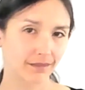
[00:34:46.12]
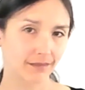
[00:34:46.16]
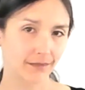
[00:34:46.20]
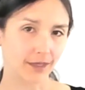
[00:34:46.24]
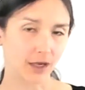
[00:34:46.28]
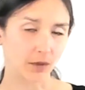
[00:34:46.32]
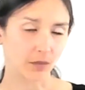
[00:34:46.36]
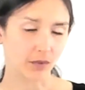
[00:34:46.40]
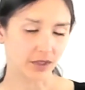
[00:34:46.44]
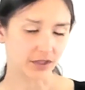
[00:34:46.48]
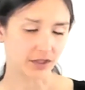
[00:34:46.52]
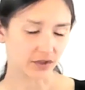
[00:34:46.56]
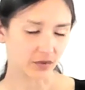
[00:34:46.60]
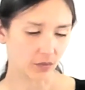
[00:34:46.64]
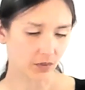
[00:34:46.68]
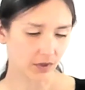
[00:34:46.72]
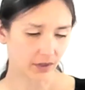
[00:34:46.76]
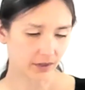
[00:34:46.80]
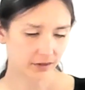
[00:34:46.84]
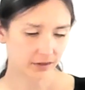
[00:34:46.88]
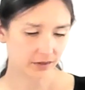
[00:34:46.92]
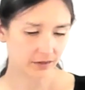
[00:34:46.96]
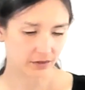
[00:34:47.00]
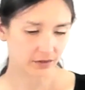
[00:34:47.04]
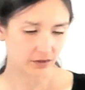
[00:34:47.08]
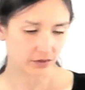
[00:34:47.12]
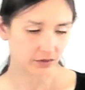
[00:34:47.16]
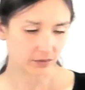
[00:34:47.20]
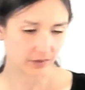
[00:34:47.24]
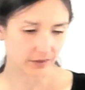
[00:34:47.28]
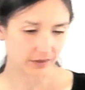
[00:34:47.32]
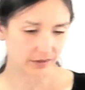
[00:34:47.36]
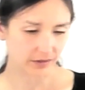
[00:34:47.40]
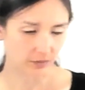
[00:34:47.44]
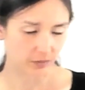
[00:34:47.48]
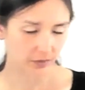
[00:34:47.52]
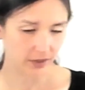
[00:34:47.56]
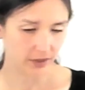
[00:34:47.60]
And what you want to do
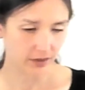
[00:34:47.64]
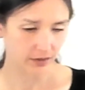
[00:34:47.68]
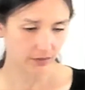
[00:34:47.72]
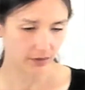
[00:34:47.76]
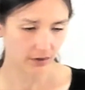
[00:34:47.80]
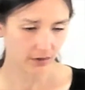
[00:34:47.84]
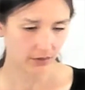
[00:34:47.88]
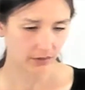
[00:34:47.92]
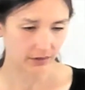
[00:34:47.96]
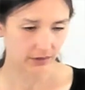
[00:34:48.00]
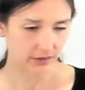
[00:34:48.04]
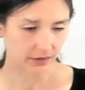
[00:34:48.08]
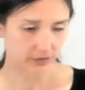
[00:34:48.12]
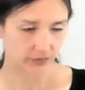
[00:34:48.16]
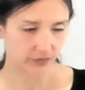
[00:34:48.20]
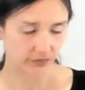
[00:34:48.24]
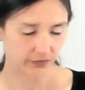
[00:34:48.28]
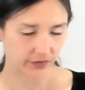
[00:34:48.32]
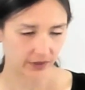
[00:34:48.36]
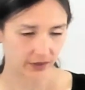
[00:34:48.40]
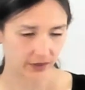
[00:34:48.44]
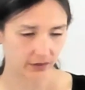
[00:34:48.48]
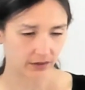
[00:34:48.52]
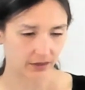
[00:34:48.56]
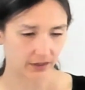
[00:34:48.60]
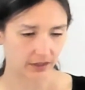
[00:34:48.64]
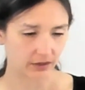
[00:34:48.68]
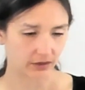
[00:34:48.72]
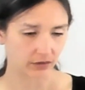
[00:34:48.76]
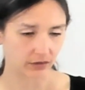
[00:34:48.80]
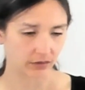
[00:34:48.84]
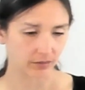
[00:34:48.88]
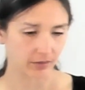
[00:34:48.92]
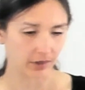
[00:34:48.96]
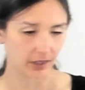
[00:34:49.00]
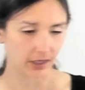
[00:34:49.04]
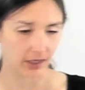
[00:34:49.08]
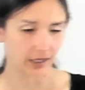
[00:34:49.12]
is when you notice fear in your
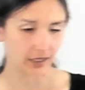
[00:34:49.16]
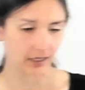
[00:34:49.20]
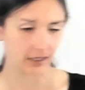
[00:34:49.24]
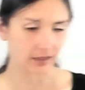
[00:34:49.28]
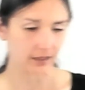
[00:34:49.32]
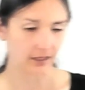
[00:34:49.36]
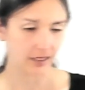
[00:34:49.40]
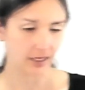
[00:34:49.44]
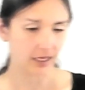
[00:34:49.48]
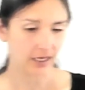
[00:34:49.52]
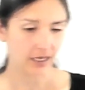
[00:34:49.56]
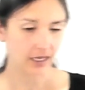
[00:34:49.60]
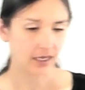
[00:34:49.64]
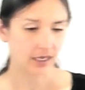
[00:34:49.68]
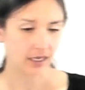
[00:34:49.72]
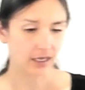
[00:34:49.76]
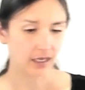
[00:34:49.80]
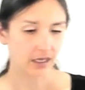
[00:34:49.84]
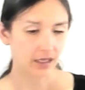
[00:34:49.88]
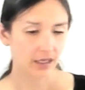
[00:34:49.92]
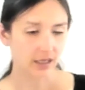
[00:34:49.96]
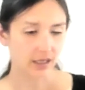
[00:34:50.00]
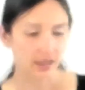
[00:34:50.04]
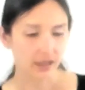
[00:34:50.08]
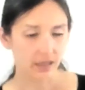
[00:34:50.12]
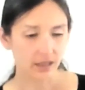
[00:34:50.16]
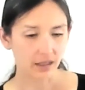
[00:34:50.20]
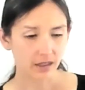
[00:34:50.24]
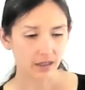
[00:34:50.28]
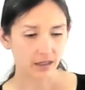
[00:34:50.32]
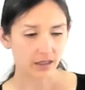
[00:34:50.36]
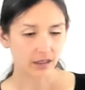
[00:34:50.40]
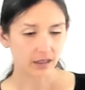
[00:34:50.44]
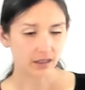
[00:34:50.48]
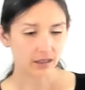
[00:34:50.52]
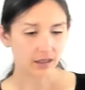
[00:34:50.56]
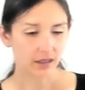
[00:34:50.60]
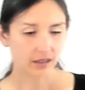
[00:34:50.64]
mind,
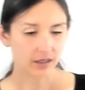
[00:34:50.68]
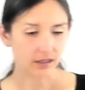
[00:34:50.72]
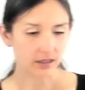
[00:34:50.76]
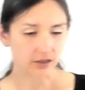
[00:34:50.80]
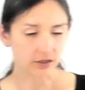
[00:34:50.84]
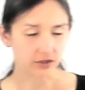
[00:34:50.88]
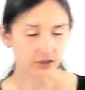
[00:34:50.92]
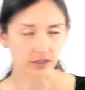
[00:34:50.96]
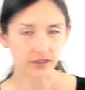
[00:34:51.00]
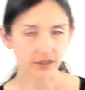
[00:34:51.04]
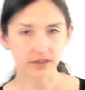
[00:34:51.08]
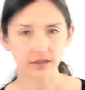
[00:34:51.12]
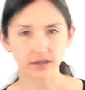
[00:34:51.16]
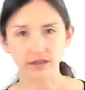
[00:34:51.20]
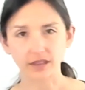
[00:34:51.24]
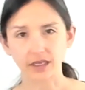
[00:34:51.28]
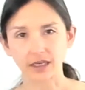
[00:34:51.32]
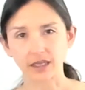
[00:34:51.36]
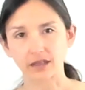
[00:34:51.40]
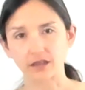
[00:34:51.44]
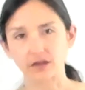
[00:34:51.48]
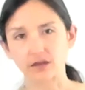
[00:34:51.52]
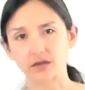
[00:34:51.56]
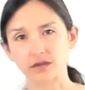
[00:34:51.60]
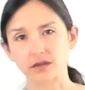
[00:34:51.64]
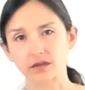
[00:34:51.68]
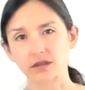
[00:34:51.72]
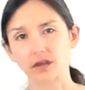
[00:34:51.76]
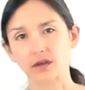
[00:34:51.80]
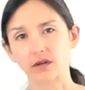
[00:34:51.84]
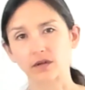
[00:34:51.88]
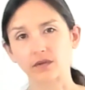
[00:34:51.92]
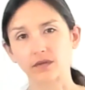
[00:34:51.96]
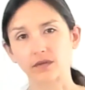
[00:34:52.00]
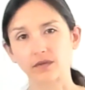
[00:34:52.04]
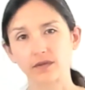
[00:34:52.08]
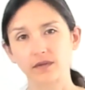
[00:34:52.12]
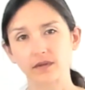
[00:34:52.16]
just say to
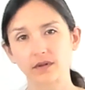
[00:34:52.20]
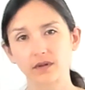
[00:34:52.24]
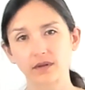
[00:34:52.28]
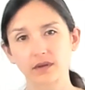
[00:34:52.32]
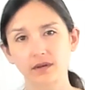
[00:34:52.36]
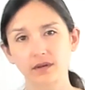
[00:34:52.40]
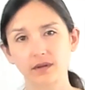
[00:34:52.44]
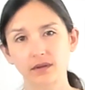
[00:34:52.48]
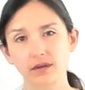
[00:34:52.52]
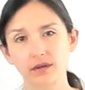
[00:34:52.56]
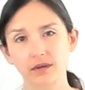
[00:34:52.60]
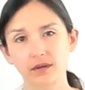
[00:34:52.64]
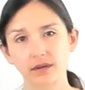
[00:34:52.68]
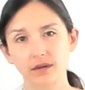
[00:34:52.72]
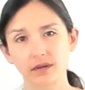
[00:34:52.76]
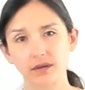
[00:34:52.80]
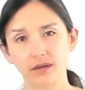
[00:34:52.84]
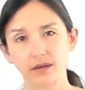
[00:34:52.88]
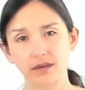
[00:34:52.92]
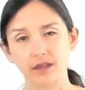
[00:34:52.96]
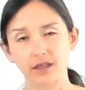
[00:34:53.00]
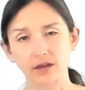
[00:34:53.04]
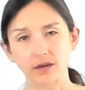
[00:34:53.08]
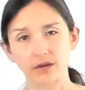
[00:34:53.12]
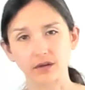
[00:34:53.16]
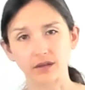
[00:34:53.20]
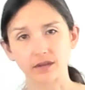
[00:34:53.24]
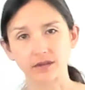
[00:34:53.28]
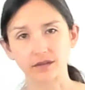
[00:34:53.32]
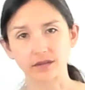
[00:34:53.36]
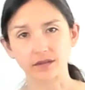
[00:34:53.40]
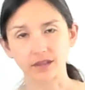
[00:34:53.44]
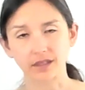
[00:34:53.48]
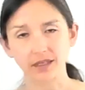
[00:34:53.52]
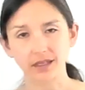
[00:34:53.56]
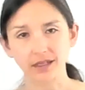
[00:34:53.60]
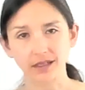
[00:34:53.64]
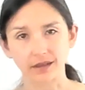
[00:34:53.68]
yourself, there it is
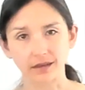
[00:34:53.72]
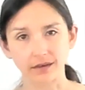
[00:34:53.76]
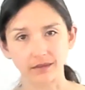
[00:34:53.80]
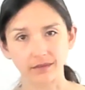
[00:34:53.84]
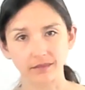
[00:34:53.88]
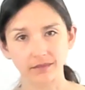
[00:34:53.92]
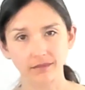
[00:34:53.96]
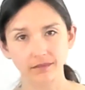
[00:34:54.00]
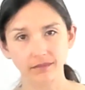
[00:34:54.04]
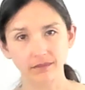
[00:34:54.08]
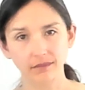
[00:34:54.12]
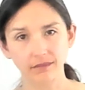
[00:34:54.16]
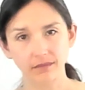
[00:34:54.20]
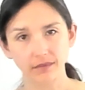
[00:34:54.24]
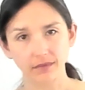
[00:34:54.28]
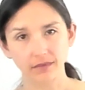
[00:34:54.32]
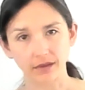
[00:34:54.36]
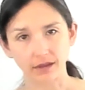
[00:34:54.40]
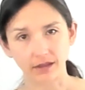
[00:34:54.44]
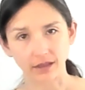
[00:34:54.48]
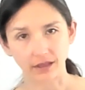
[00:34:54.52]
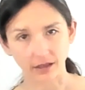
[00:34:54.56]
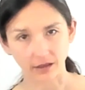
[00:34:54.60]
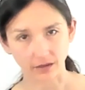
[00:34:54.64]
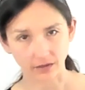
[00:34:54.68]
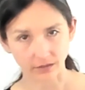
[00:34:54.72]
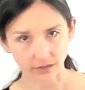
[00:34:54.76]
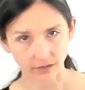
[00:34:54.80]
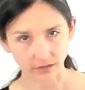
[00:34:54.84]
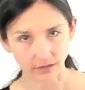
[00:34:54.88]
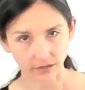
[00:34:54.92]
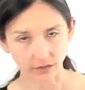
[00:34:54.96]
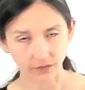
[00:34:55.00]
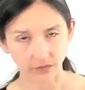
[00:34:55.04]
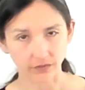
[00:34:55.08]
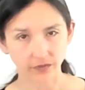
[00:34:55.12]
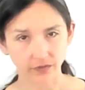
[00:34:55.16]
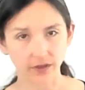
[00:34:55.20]
again. There's
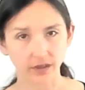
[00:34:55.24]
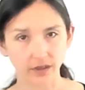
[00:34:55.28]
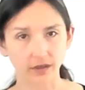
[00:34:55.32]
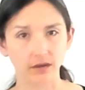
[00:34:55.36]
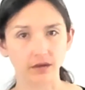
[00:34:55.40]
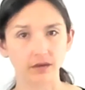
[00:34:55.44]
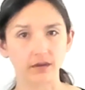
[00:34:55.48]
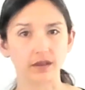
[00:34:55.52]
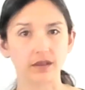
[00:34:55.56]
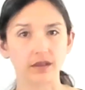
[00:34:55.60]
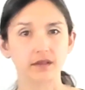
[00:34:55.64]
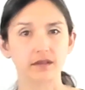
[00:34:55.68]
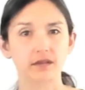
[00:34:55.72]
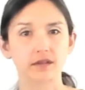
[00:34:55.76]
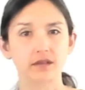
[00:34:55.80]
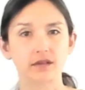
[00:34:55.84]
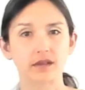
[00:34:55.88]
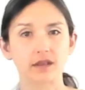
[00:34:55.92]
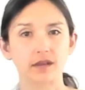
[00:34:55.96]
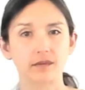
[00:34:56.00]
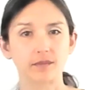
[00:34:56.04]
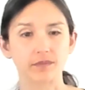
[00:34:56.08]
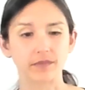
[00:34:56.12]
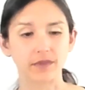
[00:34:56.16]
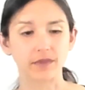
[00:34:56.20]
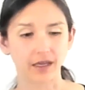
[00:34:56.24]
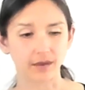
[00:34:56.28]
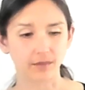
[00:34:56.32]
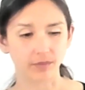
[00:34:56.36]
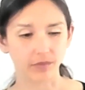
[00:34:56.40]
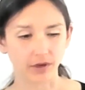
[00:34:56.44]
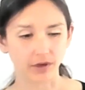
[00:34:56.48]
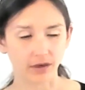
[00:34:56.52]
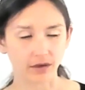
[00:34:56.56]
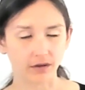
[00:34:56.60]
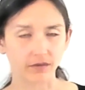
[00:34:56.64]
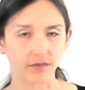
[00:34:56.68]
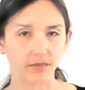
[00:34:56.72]
the fear that's the, that
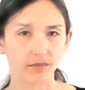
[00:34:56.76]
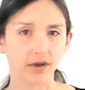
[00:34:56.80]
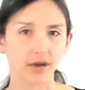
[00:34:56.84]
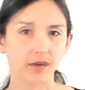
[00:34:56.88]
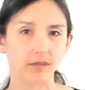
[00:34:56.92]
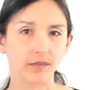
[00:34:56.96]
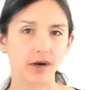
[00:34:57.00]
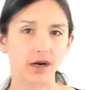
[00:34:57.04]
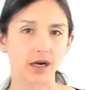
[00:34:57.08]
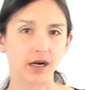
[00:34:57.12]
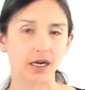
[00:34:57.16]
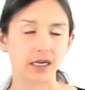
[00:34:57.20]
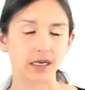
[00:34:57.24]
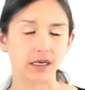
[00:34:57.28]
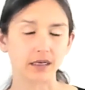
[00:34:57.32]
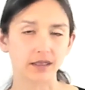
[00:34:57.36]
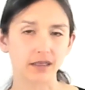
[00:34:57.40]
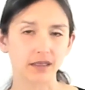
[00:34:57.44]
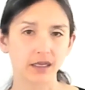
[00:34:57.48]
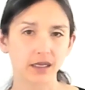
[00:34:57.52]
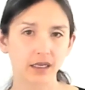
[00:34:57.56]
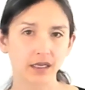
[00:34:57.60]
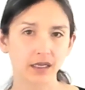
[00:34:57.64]
part of my mind